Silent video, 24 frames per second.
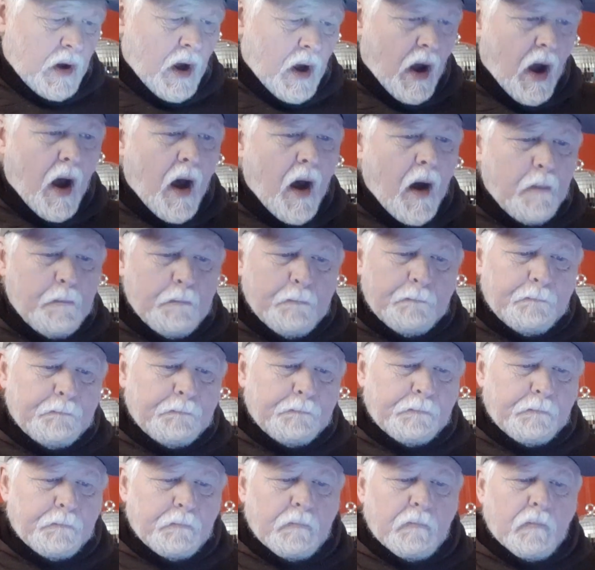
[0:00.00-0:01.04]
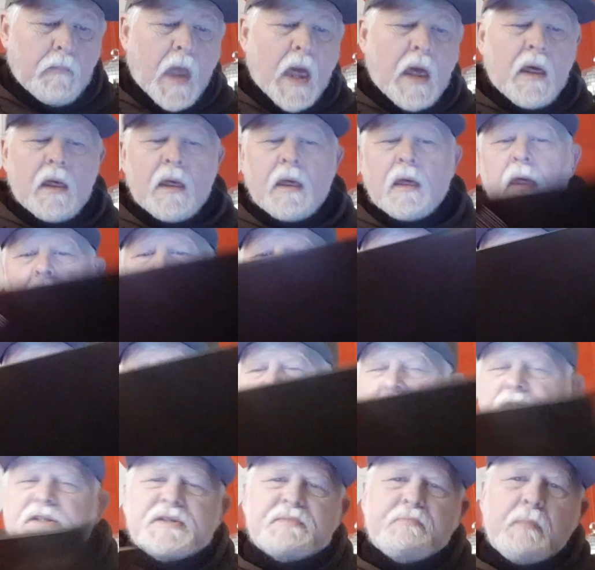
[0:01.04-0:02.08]
Um,
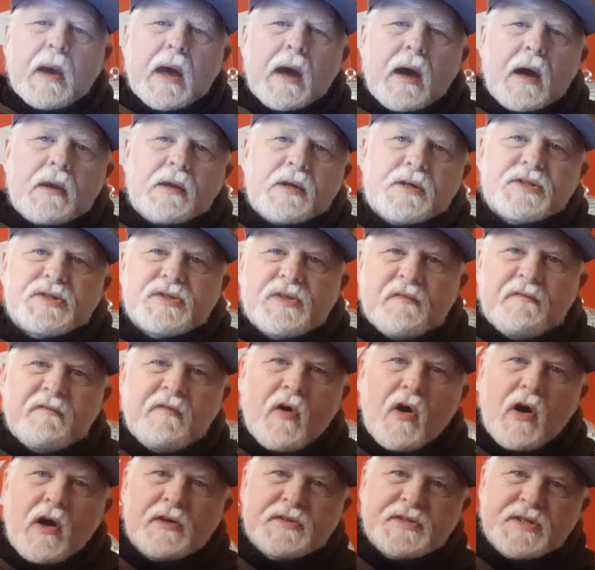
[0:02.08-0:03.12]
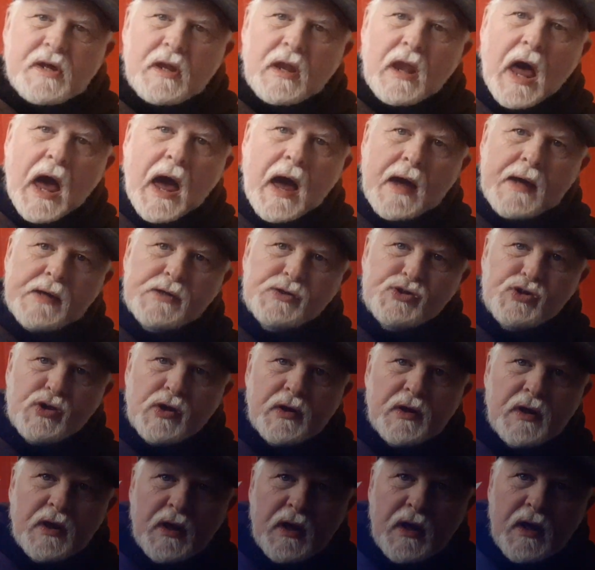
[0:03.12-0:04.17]
this man is the false Elijah
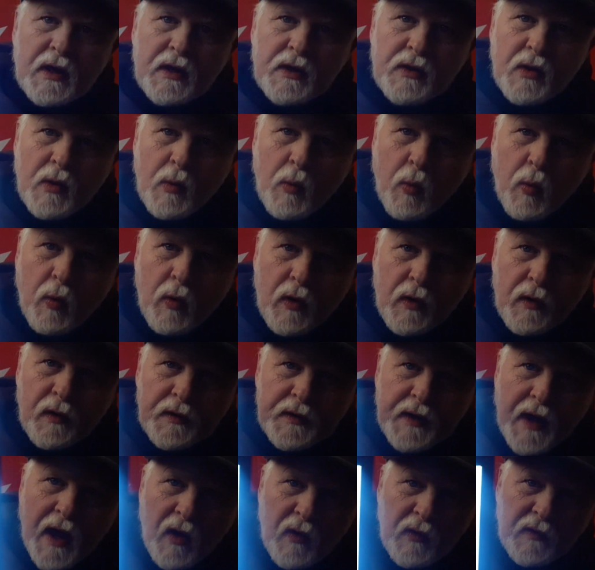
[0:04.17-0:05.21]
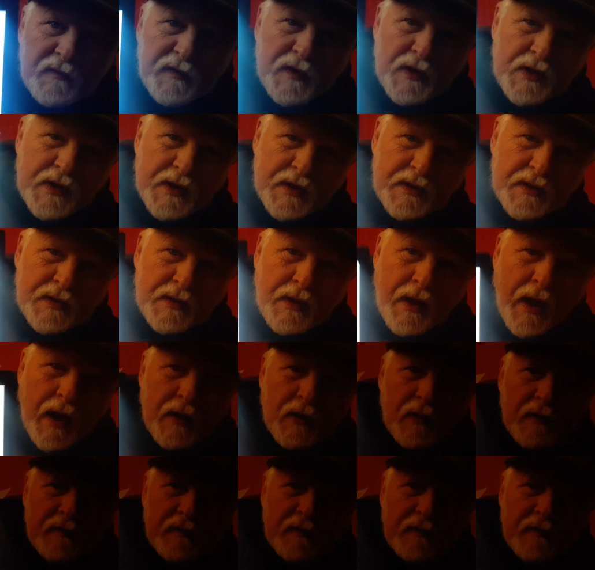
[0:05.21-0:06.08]
in the world. Now, if you can, I don't